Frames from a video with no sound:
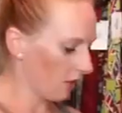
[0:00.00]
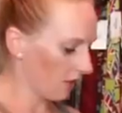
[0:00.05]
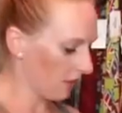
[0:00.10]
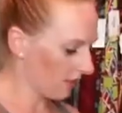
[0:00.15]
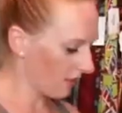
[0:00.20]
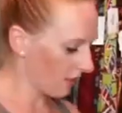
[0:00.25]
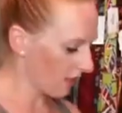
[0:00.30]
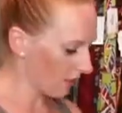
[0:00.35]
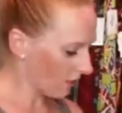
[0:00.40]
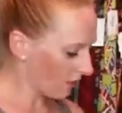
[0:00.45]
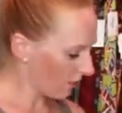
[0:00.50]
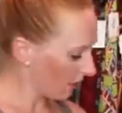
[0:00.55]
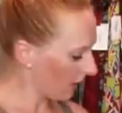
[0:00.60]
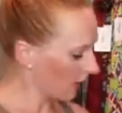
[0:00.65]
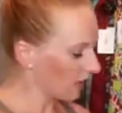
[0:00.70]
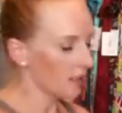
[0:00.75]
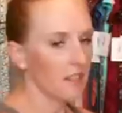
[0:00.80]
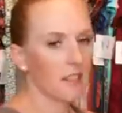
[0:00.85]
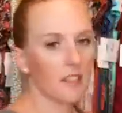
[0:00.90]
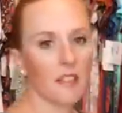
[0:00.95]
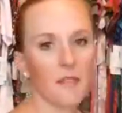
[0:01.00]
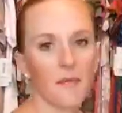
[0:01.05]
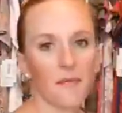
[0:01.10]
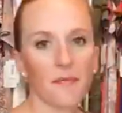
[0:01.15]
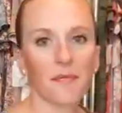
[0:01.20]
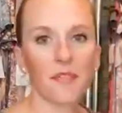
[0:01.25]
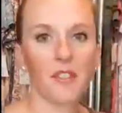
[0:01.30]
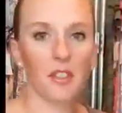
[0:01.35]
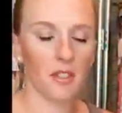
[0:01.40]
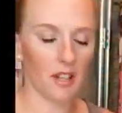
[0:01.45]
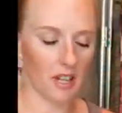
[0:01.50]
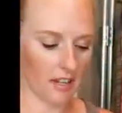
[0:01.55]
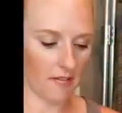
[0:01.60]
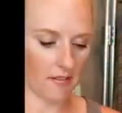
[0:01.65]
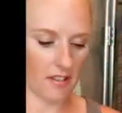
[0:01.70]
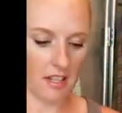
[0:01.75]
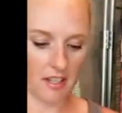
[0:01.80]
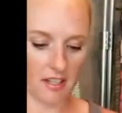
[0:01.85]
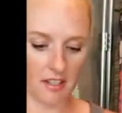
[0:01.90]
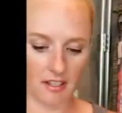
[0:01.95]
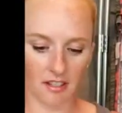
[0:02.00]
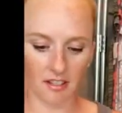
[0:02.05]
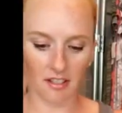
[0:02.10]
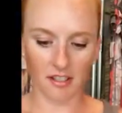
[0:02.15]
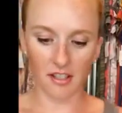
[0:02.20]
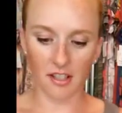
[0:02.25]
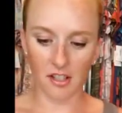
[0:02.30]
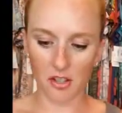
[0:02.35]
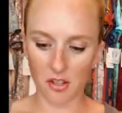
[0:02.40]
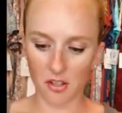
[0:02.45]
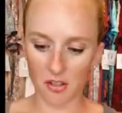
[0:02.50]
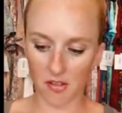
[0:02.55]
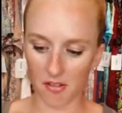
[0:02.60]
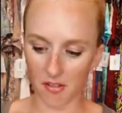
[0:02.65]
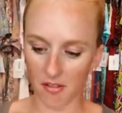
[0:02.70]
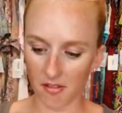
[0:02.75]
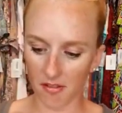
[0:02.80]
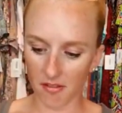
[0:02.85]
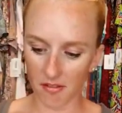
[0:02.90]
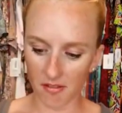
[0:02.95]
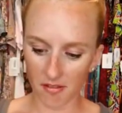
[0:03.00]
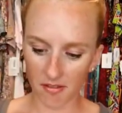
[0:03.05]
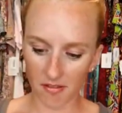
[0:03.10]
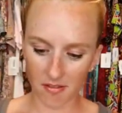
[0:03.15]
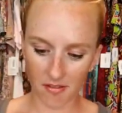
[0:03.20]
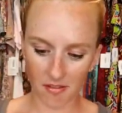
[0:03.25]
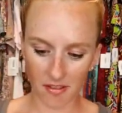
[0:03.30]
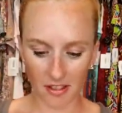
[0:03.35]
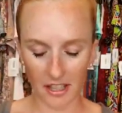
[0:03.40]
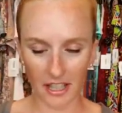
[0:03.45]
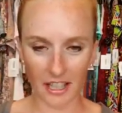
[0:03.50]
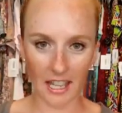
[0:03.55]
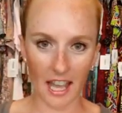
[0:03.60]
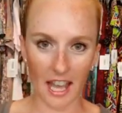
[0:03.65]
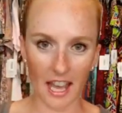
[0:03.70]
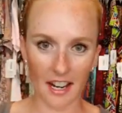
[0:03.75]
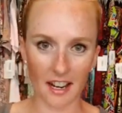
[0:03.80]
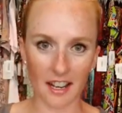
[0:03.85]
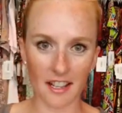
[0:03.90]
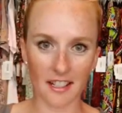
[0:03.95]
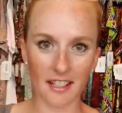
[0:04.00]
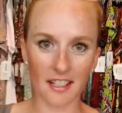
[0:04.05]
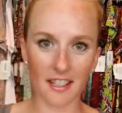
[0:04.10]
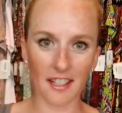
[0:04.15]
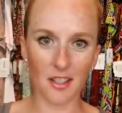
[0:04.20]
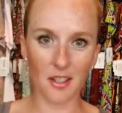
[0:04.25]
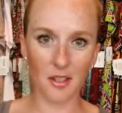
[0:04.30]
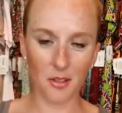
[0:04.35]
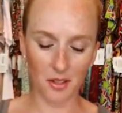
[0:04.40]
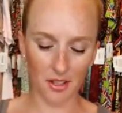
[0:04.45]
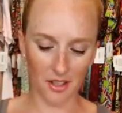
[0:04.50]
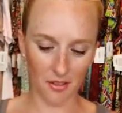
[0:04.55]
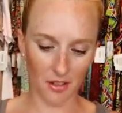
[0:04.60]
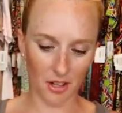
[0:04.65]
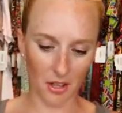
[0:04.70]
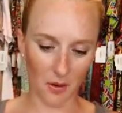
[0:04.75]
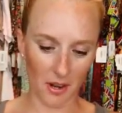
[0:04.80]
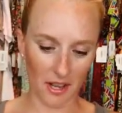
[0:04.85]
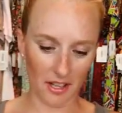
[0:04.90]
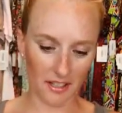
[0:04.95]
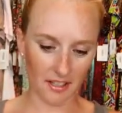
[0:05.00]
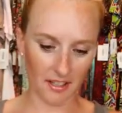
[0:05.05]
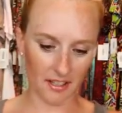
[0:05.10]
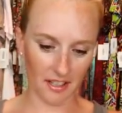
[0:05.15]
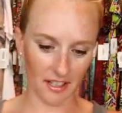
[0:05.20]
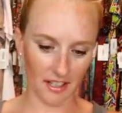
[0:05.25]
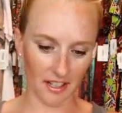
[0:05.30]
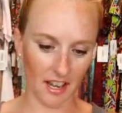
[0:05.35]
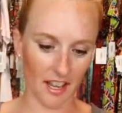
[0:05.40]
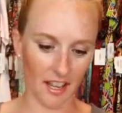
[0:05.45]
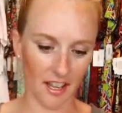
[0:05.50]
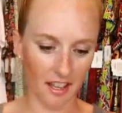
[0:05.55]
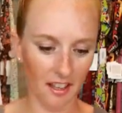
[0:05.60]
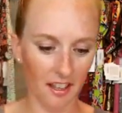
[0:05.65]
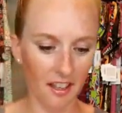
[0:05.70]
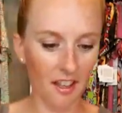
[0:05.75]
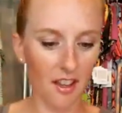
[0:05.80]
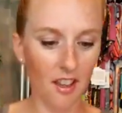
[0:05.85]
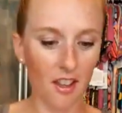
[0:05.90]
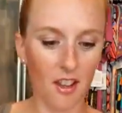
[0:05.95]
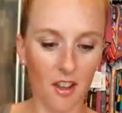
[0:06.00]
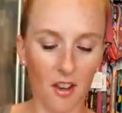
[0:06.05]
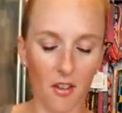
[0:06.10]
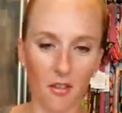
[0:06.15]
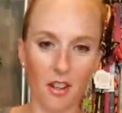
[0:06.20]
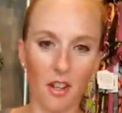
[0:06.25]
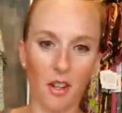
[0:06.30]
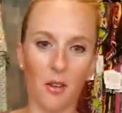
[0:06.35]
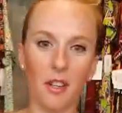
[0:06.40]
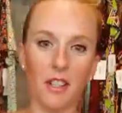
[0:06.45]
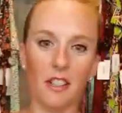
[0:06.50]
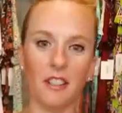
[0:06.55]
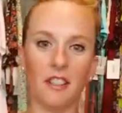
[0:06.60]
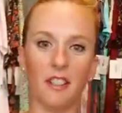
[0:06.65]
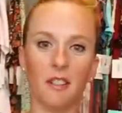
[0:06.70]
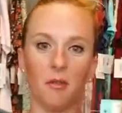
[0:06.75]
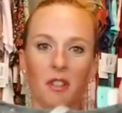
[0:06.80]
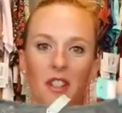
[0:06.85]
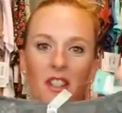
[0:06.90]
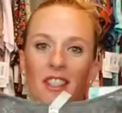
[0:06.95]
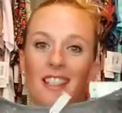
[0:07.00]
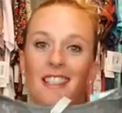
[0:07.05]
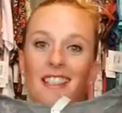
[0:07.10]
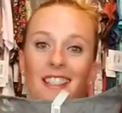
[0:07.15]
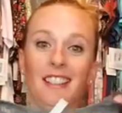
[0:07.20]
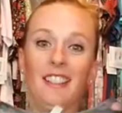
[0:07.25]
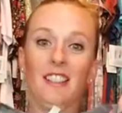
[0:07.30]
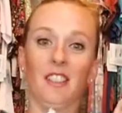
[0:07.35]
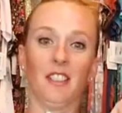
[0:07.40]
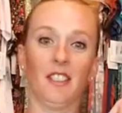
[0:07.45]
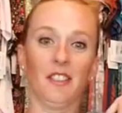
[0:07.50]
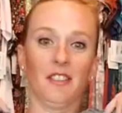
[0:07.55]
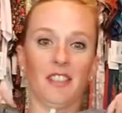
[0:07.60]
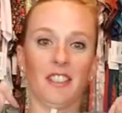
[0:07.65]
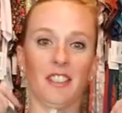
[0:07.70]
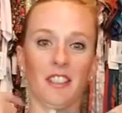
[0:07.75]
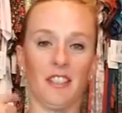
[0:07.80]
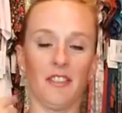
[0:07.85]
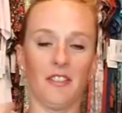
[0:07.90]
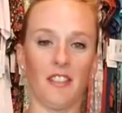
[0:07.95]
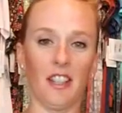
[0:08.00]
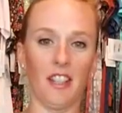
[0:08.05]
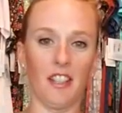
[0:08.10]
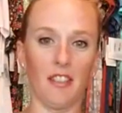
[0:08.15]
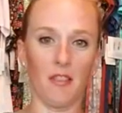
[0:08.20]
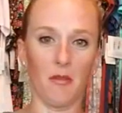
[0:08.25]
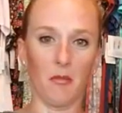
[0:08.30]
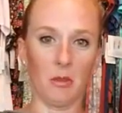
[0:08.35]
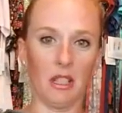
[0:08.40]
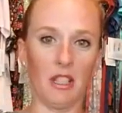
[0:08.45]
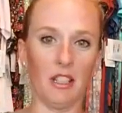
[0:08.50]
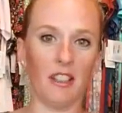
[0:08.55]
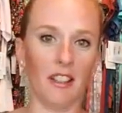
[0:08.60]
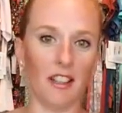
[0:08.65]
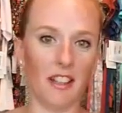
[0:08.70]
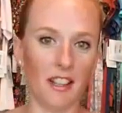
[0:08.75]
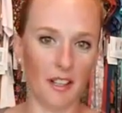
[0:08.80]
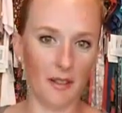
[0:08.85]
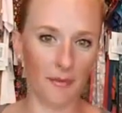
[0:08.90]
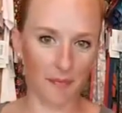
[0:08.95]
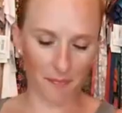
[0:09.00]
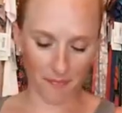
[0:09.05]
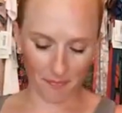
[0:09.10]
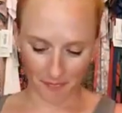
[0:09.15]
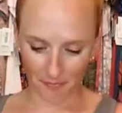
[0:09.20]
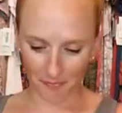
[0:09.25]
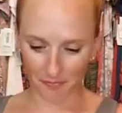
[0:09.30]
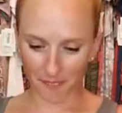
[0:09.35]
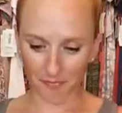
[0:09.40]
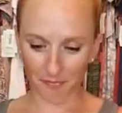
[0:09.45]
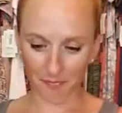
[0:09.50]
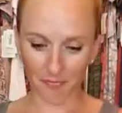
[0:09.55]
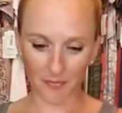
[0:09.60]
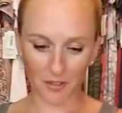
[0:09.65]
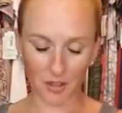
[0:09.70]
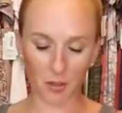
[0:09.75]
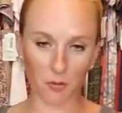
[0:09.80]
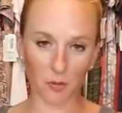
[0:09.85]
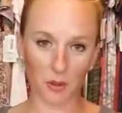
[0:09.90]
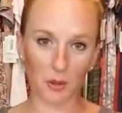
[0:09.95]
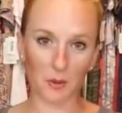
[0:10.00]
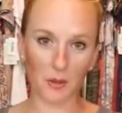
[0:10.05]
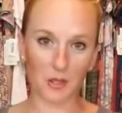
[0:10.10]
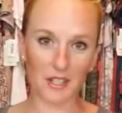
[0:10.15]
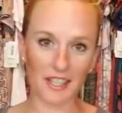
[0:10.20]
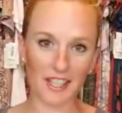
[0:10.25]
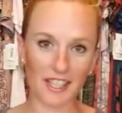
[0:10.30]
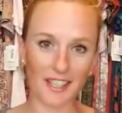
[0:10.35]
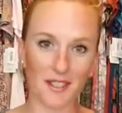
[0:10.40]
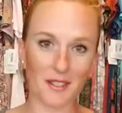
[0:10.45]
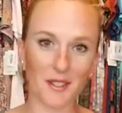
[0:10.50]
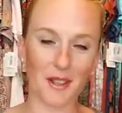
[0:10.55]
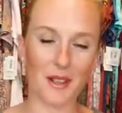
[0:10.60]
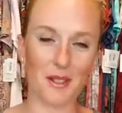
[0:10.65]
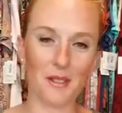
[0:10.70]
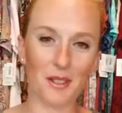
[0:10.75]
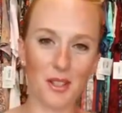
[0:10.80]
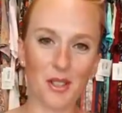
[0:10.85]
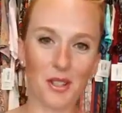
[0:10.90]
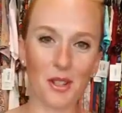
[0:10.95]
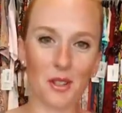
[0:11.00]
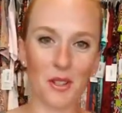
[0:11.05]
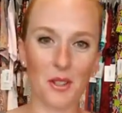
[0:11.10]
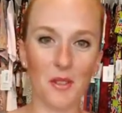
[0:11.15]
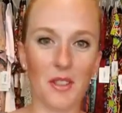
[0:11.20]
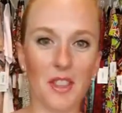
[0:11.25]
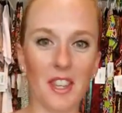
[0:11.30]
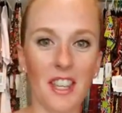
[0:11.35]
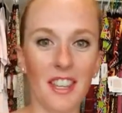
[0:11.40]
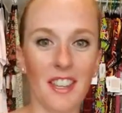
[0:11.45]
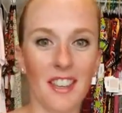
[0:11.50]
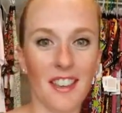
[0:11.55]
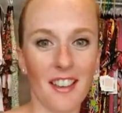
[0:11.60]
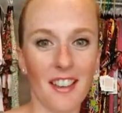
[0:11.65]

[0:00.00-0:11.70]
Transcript: Stitch Fix, you have these additional like add-ons that you can request, and I requested one of these. I don't know what's gonna fit, but we will see. So I will show you the